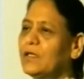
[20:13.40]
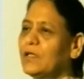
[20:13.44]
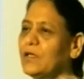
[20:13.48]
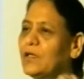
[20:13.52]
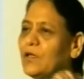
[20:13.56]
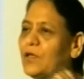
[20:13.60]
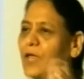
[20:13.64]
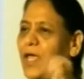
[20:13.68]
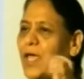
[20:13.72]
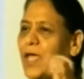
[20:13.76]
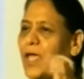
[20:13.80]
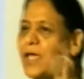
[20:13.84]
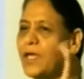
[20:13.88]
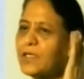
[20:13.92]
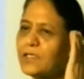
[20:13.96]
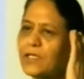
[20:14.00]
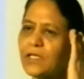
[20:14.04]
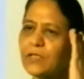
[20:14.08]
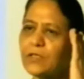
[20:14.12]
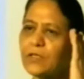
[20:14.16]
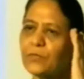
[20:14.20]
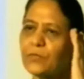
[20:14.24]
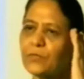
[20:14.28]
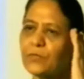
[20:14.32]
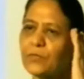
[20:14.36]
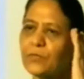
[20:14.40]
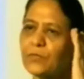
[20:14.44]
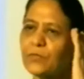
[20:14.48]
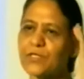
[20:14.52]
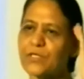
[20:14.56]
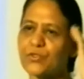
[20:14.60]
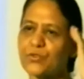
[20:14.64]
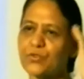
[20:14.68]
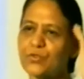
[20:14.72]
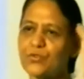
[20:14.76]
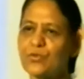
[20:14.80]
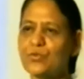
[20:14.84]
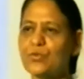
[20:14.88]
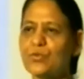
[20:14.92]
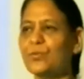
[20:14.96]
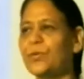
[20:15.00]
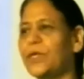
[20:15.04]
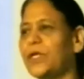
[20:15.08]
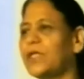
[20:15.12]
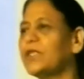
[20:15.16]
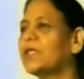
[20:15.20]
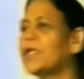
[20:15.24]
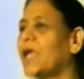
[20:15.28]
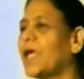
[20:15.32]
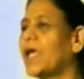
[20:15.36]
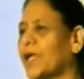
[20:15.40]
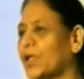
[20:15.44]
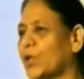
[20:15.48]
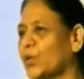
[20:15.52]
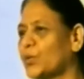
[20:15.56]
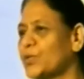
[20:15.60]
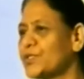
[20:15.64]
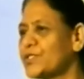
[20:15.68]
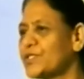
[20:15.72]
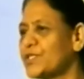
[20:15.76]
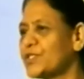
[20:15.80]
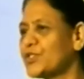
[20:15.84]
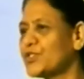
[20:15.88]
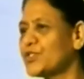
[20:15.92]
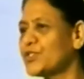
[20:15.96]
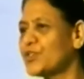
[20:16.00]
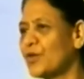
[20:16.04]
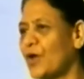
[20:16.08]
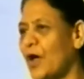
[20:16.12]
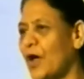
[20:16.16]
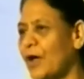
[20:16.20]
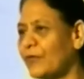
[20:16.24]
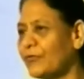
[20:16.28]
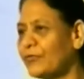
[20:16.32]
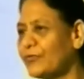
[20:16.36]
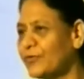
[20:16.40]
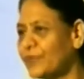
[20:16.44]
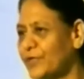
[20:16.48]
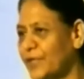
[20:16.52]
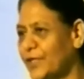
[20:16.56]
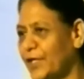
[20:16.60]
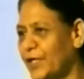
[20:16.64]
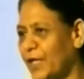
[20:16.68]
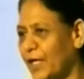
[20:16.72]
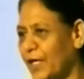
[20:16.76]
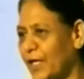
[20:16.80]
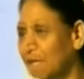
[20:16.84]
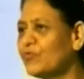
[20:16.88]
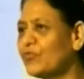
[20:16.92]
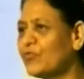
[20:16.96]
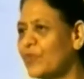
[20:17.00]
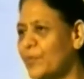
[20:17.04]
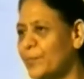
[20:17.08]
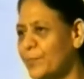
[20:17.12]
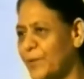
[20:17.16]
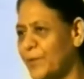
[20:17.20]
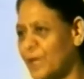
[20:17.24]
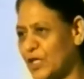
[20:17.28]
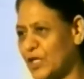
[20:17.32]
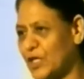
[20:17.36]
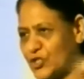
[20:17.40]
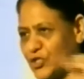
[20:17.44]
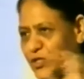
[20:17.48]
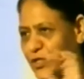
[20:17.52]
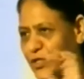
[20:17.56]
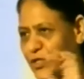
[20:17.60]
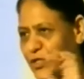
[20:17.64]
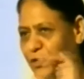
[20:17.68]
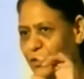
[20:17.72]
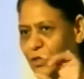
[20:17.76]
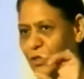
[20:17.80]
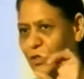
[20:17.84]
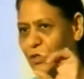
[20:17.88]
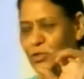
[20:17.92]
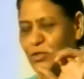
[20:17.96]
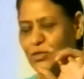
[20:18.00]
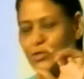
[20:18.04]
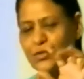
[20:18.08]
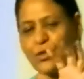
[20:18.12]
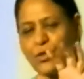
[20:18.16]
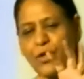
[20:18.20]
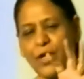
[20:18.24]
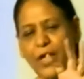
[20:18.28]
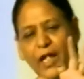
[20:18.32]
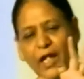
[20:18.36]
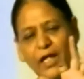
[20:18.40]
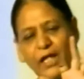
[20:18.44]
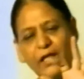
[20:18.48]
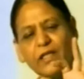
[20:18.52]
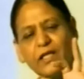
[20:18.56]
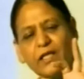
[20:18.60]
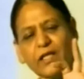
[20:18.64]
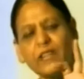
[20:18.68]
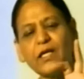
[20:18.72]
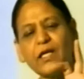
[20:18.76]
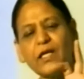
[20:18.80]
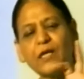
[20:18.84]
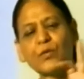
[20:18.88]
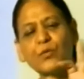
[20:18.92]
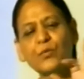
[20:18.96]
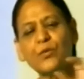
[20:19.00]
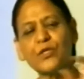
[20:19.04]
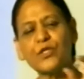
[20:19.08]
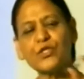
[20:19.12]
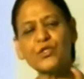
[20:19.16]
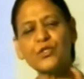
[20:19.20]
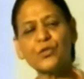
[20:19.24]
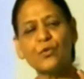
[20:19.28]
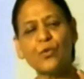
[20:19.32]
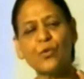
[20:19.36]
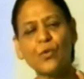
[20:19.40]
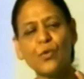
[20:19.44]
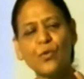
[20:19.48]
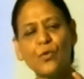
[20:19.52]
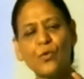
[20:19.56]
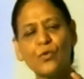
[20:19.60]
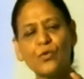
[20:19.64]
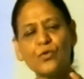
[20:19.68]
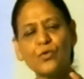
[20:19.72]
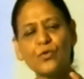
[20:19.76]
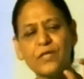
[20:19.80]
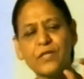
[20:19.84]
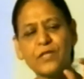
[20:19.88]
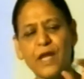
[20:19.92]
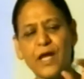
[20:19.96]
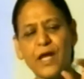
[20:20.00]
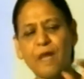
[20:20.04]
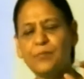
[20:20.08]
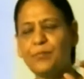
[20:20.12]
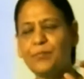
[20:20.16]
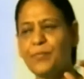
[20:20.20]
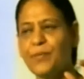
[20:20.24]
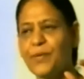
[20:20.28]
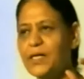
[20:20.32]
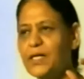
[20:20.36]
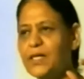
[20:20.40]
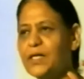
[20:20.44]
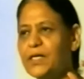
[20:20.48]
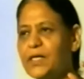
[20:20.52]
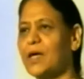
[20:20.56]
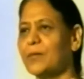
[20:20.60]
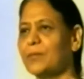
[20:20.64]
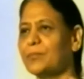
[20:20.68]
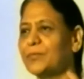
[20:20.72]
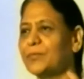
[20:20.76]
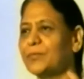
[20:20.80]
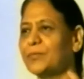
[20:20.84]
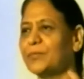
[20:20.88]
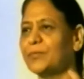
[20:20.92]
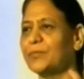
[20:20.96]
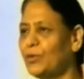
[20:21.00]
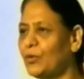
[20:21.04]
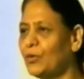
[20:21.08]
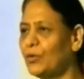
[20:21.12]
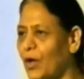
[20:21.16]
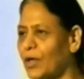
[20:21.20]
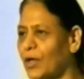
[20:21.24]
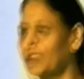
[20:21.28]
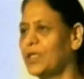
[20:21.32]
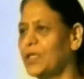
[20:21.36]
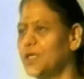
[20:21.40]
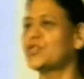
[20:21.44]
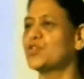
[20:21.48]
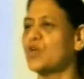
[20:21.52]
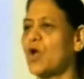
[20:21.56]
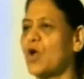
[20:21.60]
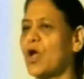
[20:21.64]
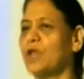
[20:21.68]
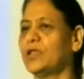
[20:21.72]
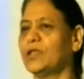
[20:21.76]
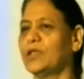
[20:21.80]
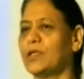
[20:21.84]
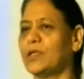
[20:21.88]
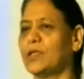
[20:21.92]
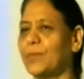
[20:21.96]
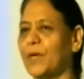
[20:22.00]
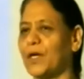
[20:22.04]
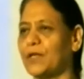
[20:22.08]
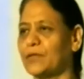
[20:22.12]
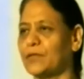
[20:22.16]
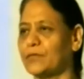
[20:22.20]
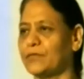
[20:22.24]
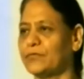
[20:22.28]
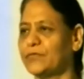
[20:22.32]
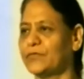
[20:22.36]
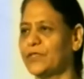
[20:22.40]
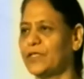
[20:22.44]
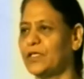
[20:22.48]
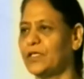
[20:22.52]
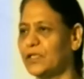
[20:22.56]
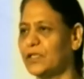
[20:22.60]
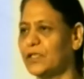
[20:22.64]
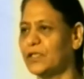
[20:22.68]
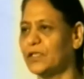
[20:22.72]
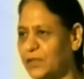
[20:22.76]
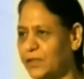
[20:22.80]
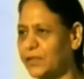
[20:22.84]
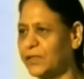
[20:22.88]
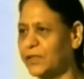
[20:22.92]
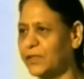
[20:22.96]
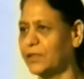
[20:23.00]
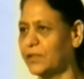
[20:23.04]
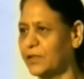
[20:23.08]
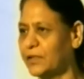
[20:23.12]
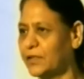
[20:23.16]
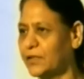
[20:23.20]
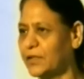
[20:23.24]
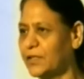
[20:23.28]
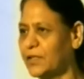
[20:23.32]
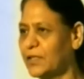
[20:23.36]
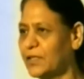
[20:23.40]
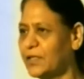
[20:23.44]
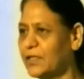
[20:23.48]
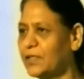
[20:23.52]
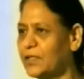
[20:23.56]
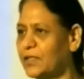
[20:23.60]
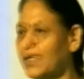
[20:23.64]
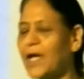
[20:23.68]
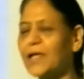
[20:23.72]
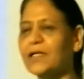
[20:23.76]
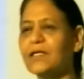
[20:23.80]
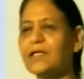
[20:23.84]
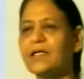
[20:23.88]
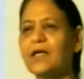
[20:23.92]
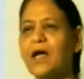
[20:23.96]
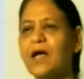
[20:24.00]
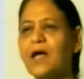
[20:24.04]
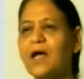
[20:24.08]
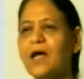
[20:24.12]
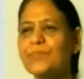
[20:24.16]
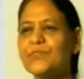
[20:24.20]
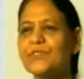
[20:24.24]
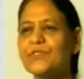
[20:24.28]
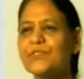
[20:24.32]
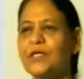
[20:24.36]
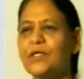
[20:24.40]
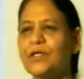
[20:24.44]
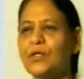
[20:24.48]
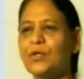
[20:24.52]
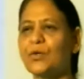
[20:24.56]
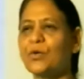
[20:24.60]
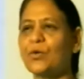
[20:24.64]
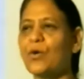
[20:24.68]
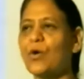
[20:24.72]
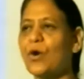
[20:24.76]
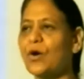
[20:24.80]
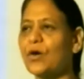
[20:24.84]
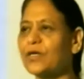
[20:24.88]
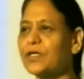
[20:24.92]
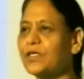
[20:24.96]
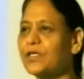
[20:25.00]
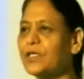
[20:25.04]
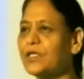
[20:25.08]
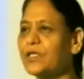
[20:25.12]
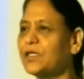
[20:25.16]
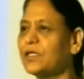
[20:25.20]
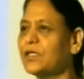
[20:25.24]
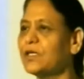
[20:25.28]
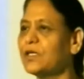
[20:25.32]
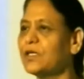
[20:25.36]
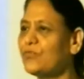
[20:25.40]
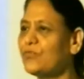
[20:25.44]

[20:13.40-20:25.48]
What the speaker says: Anything which has to do with acquisition of information. So anything which goes and build up the knowledge on the part of the learner, that comes under cognitive